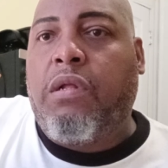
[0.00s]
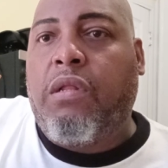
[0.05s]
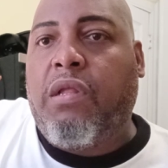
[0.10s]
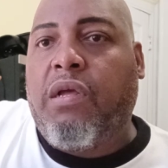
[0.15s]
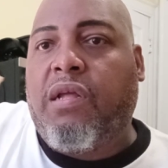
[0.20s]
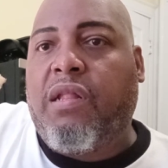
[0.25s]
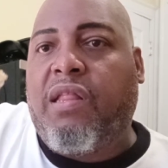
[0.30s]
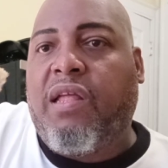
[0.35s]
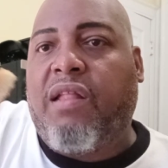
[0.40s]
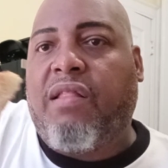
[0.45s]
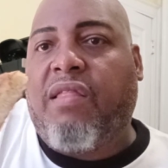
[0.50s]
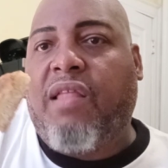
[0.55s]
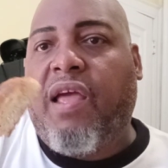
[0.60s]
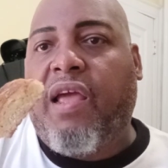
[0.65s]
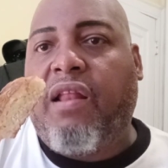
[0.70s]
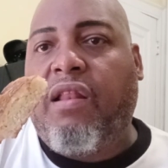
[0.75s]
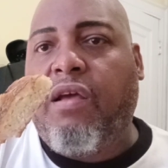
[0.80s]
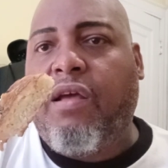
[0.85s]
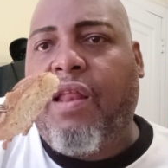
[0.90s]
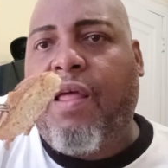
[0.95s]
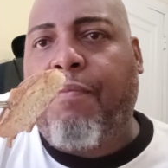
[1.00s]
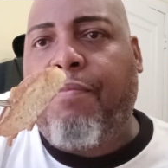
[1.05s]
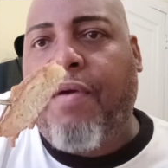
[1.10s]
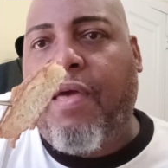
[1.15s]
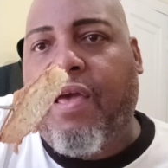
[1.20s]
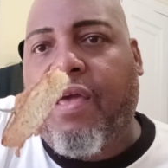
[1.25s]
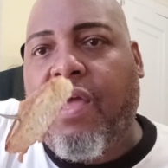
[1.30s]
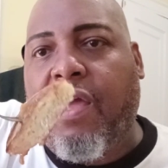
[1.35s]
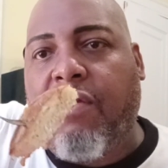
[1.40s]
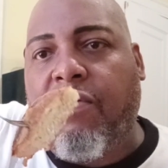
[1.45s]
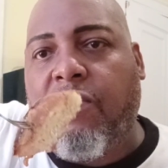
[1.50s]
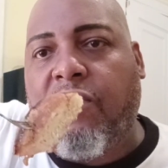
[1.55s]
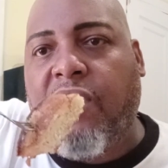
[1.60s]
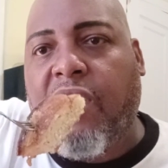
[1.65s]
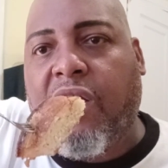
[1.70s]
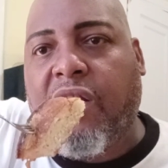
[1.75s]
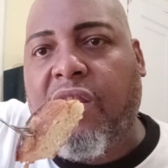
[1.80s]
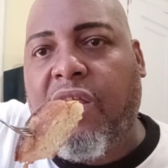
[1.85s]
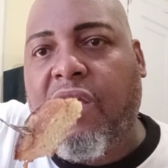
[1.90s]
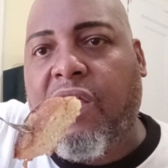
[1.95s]
Look at that thing. Look at that pancake. You see
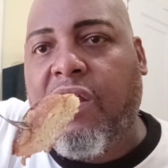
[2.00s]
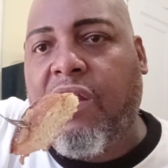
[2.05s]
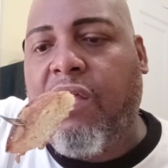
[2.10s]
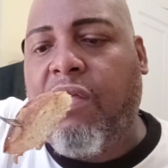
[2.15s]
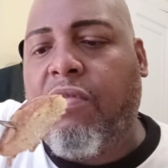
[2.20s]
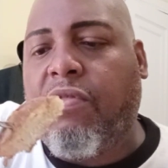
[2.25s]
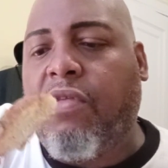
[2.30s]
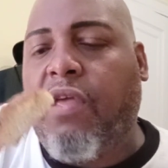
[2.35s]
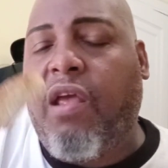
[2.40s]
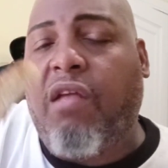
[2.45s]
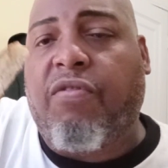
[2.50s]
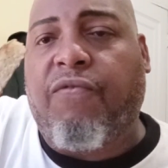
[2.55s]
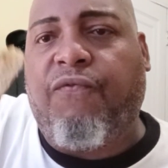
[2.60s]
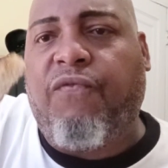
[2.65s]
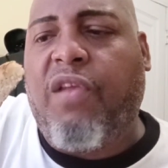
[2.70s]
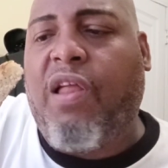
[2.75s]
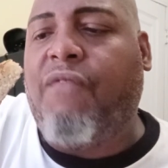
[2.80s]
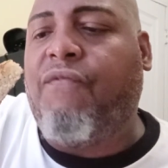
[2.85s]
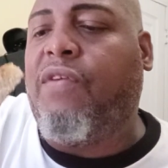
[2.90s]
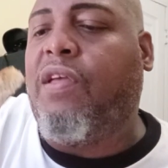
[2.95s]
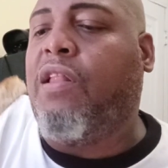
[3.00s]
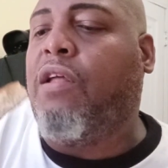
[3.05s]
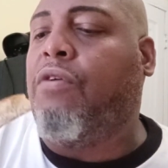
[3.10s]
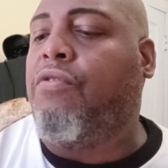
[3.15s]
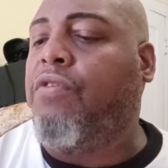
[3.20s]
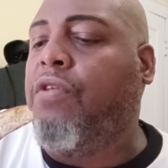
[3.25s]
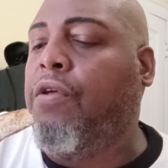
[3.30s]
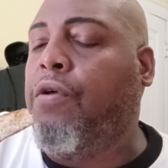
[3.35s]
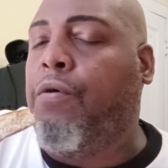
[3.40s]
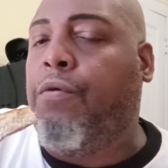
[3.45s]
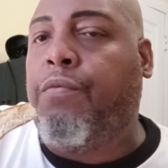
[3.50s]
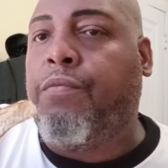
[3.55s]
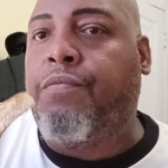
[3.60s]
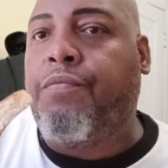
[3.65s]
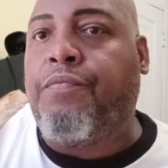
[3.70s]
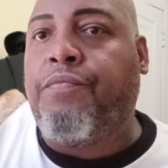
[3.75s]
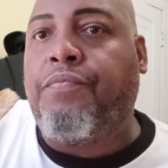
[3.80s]
how thick it is? It's fluffy though too.